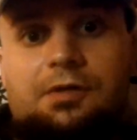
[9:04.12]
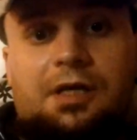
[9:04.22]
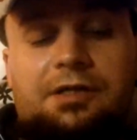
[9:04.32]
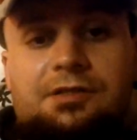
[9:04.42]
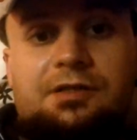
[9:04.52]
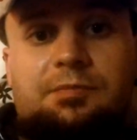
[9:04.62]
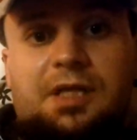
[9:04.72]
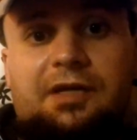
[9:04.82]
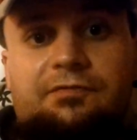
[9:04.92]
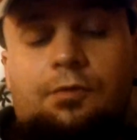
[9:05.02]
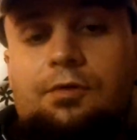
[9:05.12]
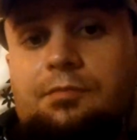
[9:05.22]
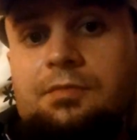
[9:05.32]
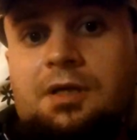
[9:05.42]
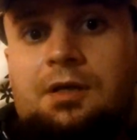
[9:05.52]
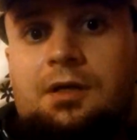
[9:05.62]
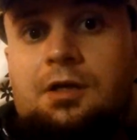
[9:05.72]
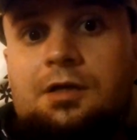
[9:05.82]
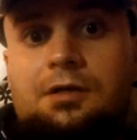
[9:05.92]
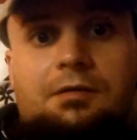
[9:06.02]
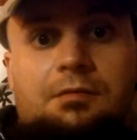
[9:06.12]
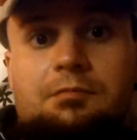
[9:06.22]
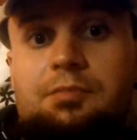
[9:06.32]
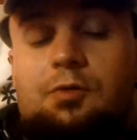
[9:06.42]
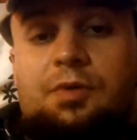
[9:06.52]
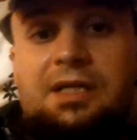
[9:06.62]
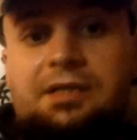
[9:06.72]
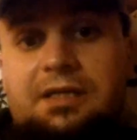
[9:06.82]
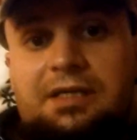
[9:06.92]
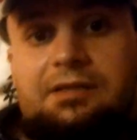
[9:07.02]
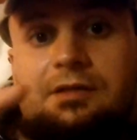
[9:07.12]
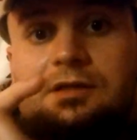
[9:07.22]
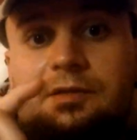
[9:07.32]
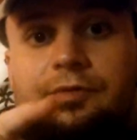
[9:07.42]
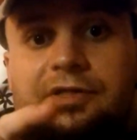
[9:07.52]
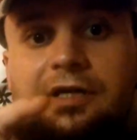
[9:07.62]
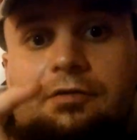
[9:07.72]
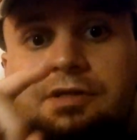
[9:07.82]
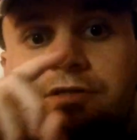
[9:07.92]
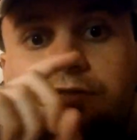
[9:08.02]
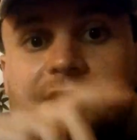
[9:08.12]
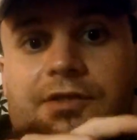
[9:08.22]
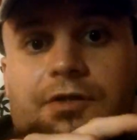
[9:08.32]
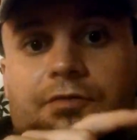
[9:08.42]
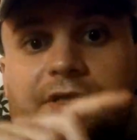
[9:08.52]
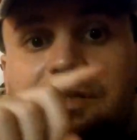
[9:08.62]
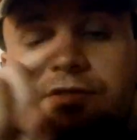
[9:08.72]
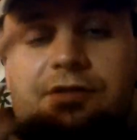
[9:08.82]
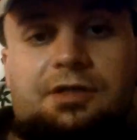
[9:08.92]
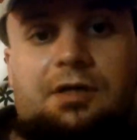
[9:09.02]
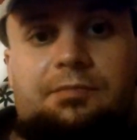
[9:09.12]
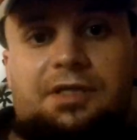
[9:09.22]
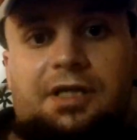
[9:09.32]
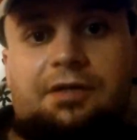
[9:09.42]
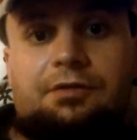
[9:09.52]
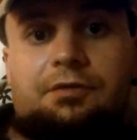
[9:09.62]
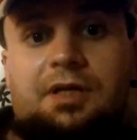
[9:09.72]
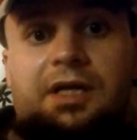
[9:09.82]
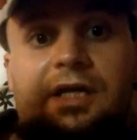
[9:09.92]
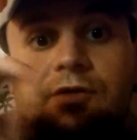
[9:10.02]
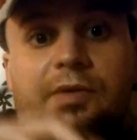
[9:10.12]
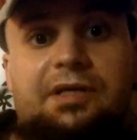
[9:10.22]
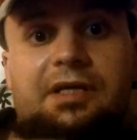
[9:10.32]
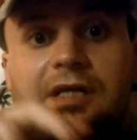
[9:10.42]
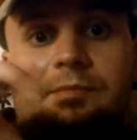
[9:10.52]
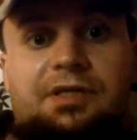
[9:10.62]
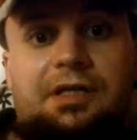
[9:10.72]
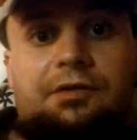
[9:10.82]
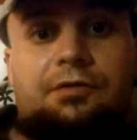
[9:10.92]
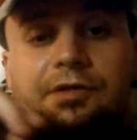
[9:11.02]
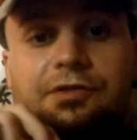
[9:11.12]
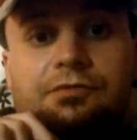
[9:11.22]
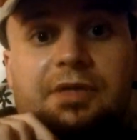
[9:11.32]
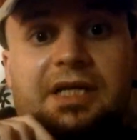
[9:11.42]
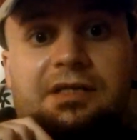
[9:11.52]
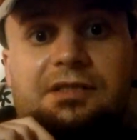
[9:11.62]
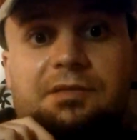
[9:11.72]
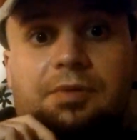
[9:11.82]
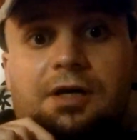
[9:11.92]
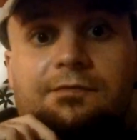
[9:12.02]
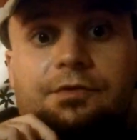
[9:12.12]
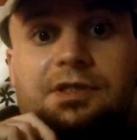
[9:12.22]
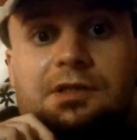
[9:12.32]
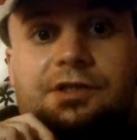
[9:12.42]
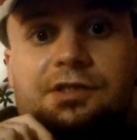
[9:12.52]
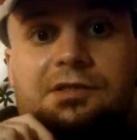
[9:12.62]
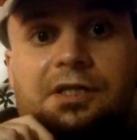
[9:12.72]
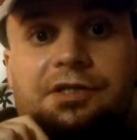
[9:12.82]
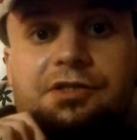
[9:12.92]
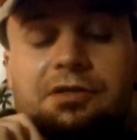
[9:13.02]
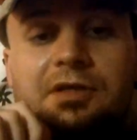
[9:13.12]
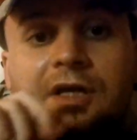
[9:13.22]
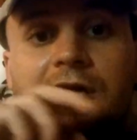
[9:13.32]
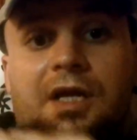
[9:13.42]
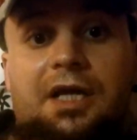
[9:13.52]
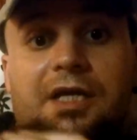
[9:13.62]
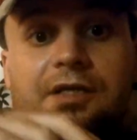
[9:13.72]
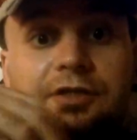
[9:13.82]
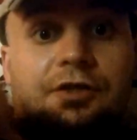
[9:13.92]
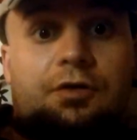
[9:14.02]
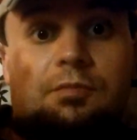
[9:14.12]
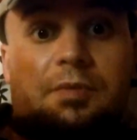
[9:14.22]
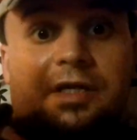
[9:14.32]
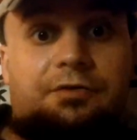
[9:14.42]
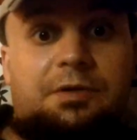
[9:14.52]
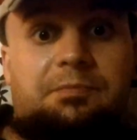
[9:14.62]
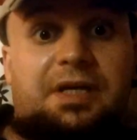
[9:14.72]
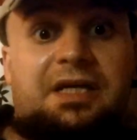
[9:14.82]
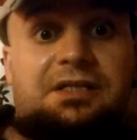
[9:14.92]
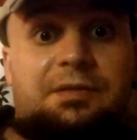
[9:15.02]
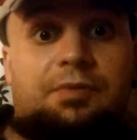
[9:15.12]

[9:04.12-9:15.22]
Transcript: lines to the platform, but we need the Libertarians and the Greens to come together. And the way they come together is through anti-poverty legislation. And, anti